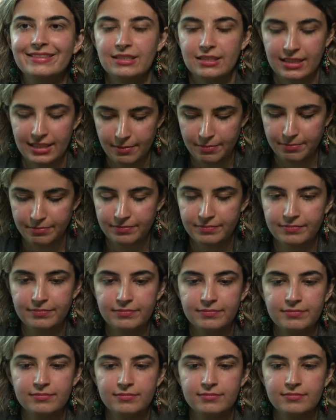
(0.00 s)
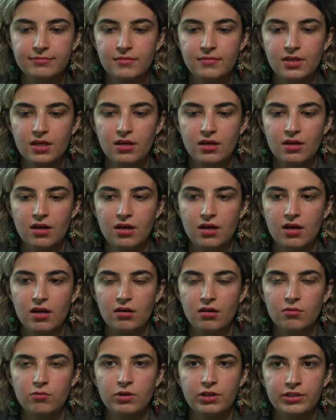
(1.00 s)
Yep.
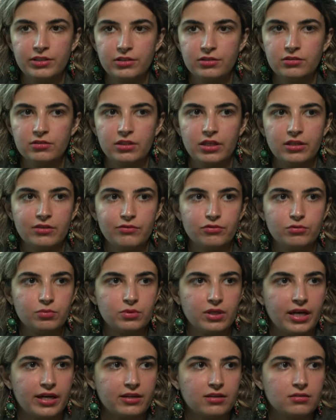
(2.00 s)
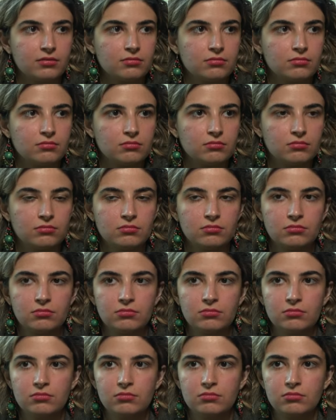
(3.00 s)
What is a good idea for black?
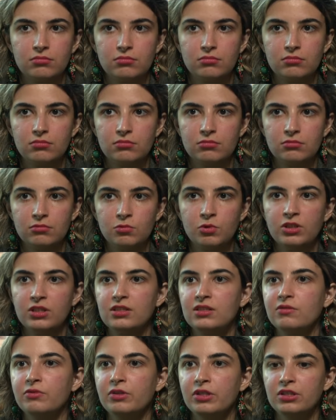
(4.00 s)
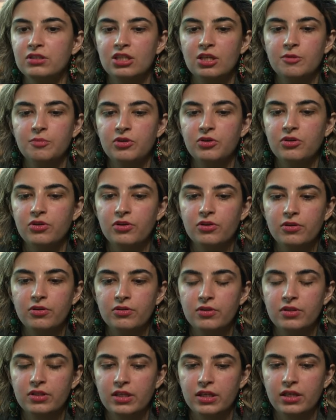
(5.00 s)
What is a very typical
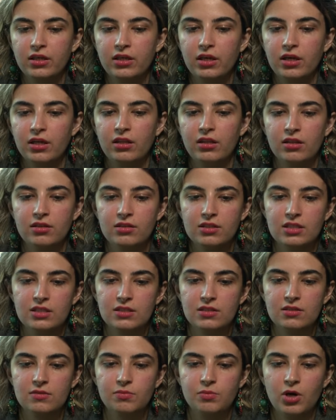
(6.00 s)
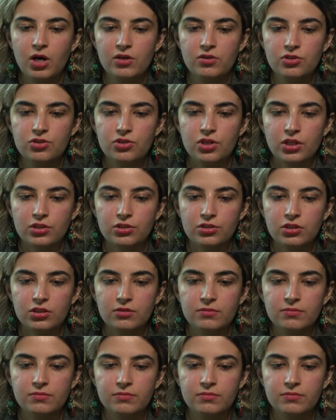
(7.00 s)
thing in this pawn structure?